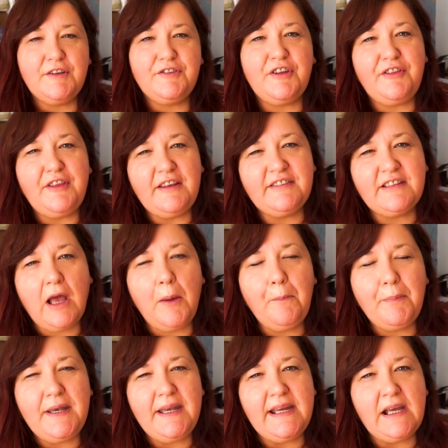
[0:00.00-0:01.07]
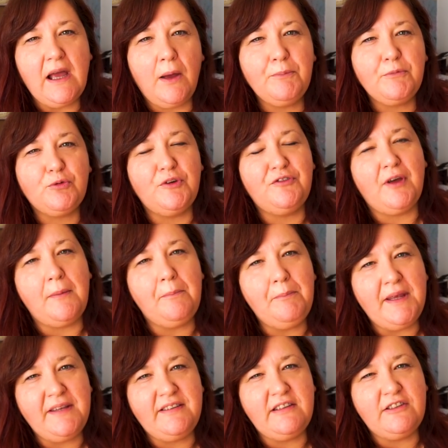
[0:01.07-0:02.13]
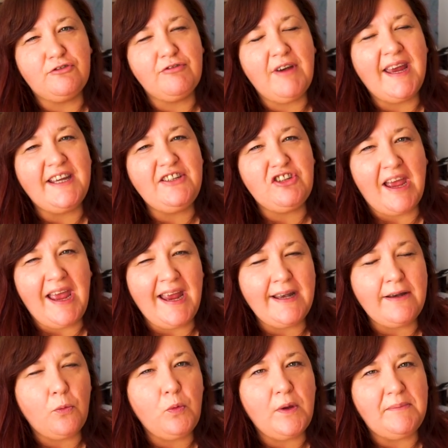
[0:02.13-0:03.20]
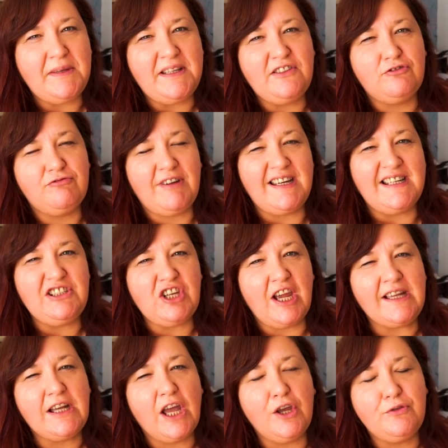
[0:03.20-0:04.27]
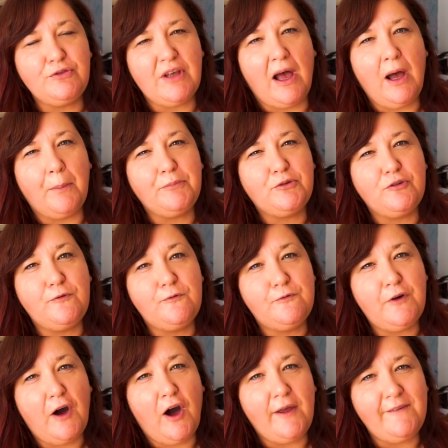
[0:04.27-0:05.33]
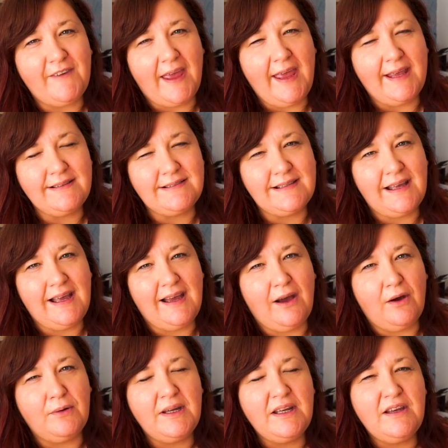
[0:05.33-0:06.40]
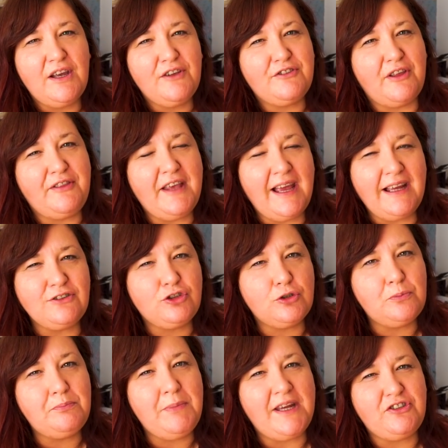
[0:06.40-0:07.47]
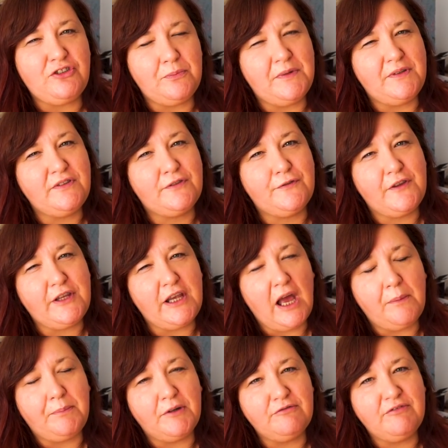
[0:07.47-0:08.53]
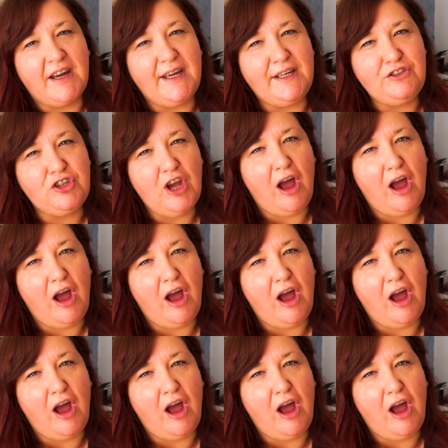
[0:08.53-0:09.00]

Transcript: So this company comes with a misses range and a women's range and goes up to 5XL. So the actual measurements for the upper range